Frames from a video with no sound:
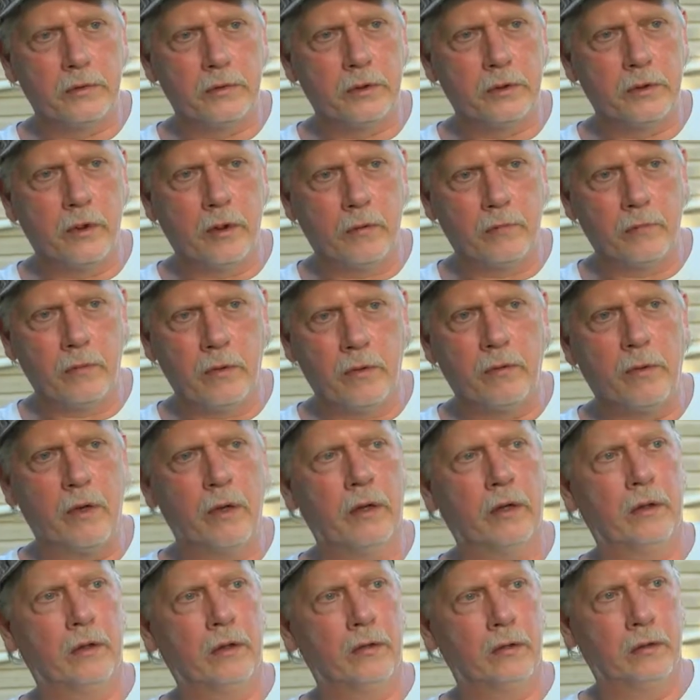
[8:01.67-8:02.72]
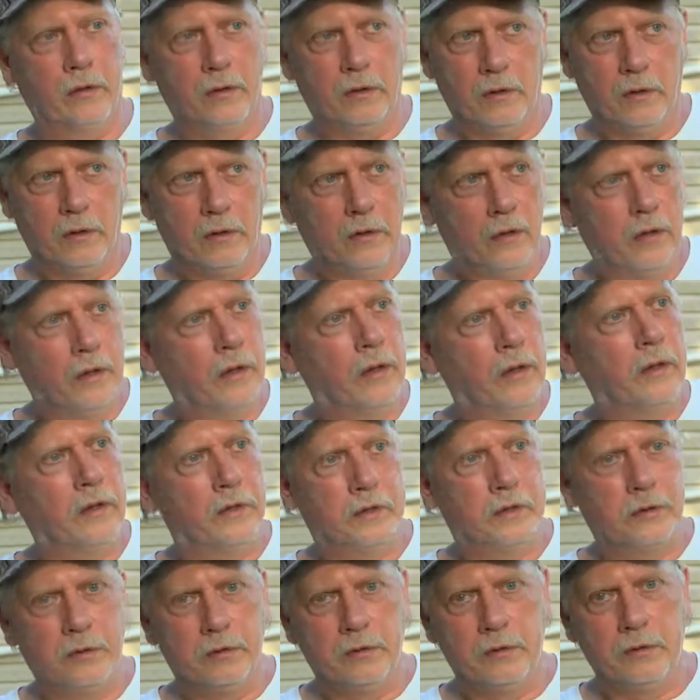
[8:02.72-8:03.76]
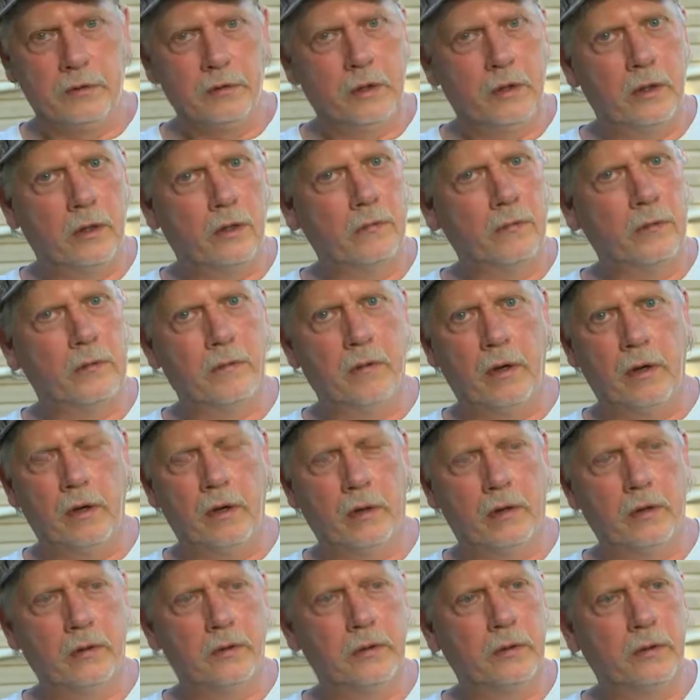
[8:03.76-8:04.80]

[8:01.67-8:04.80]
She loved to run. She just loved to run,